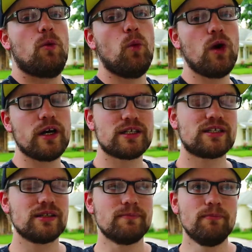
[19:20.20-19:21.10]

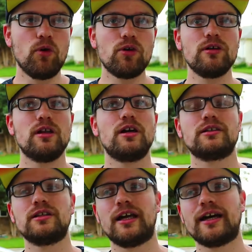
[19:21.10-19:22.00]
was more
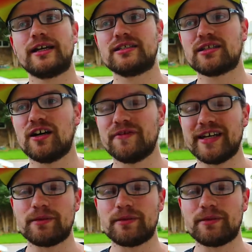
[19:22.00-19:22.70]
along the lines of